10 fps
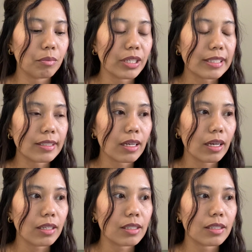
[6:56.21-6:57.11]
It
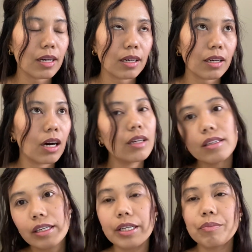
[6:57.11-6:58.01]
says that on
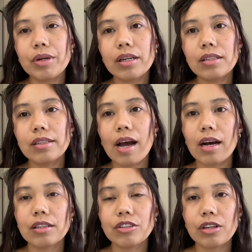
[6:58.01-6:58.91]
the email that